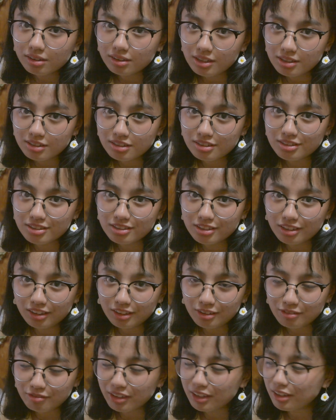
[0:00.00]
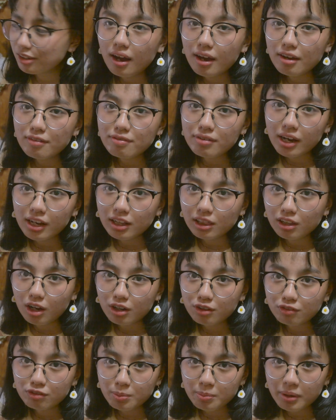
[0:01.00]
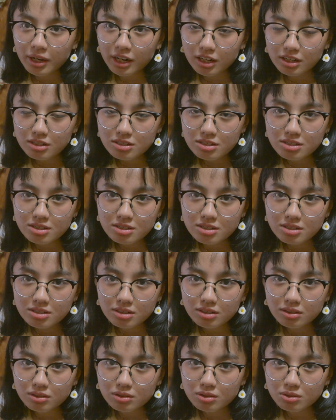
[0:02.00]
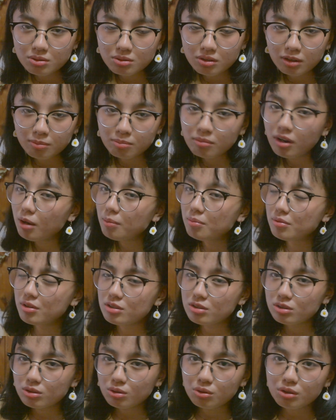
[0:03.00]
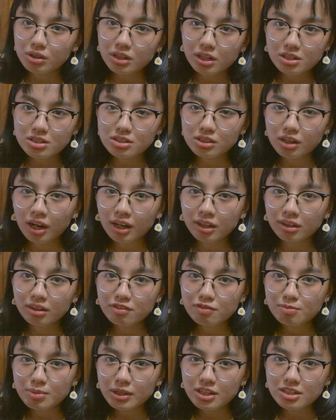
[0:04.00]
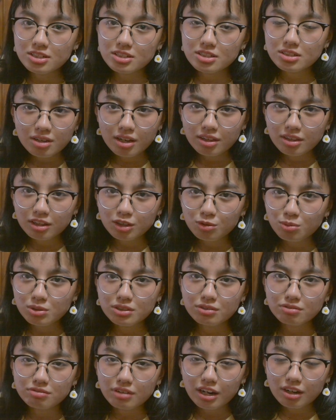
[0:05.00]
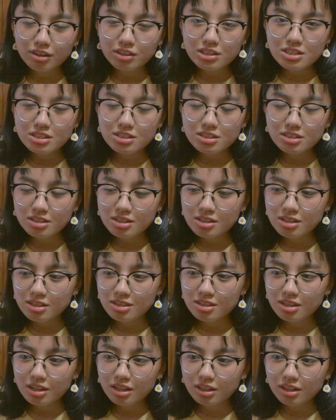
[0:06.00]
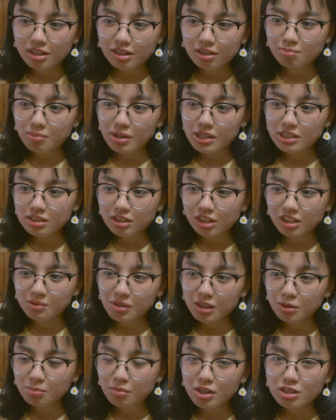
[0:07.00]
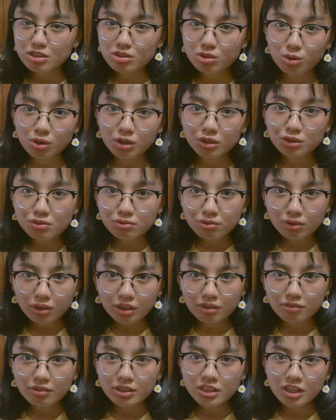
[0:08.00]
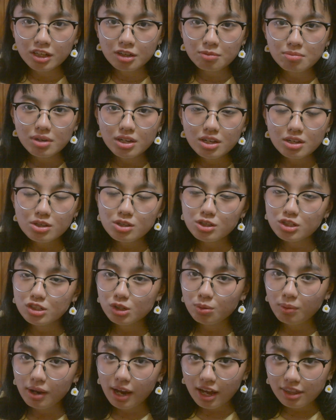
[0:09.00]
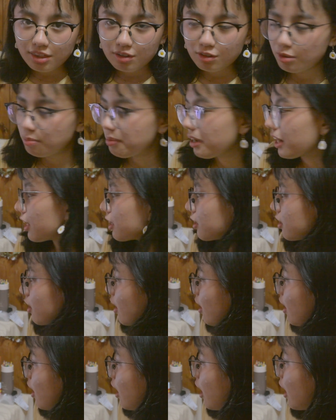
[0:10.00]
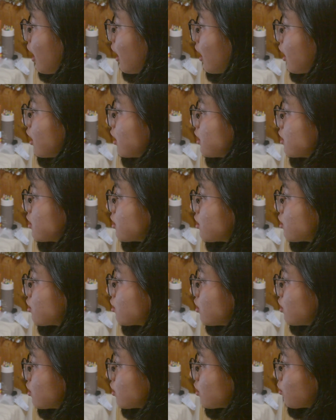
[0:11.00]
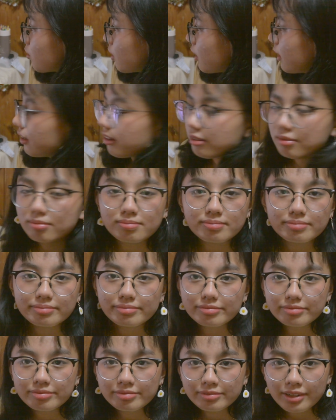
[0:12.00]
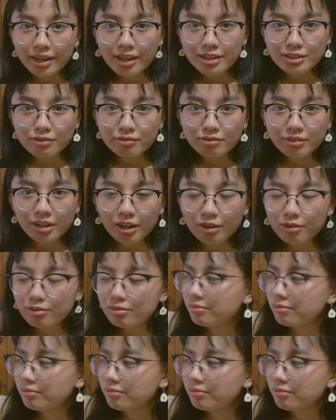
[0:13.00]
Yes, it's still living. I've had a lot of repairs to up the storage, kind of, because I think it was a virus that basically made my storage full every time. So I had that repaired, and she's okay as of now.